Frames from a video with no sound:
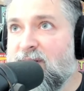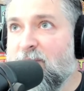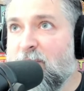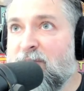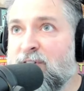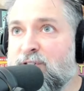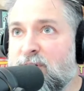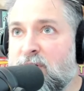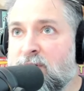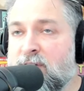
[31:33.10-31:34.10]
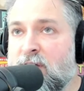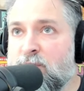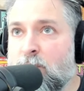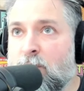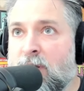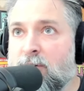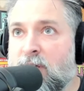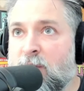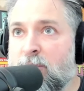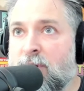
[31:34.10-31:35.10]
eventually got signed to a record
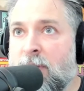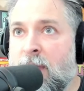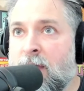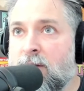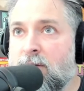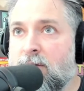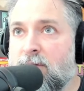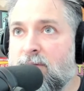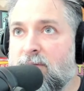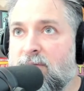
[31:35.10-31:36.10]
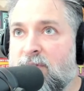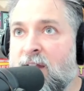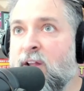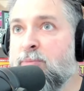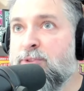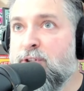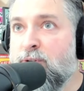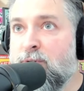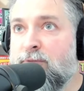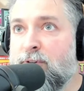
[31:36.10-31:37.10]
label, and that helped
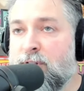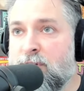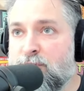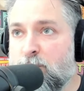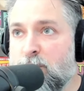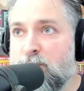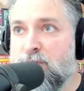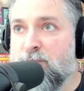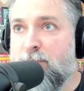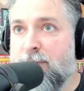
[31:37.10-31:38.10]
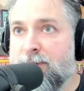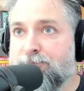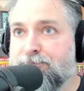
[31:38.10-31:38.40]
too for the distribution. But